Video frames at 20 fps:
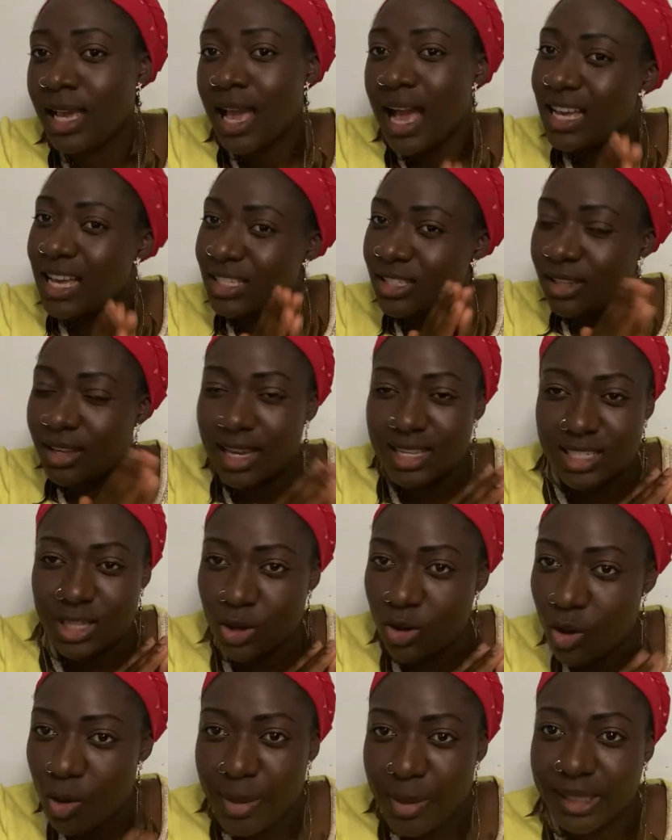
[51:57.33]
As long as you're
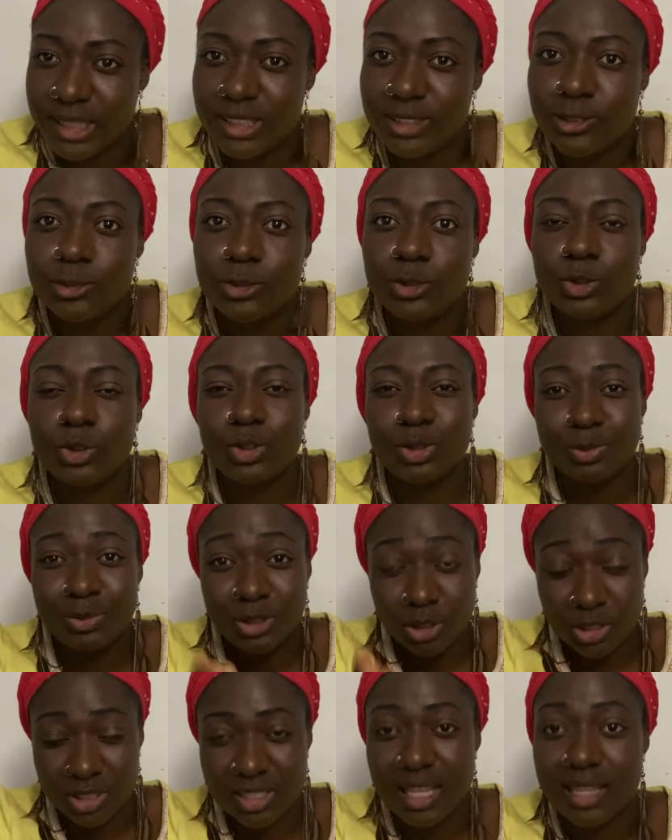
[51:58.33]
commenting on YouTube
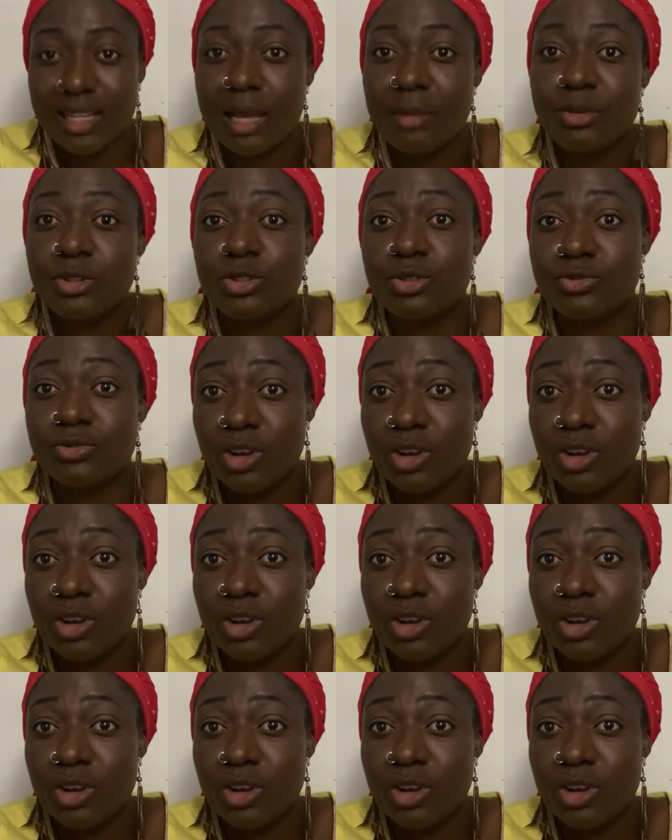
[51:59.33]
just now, that means you've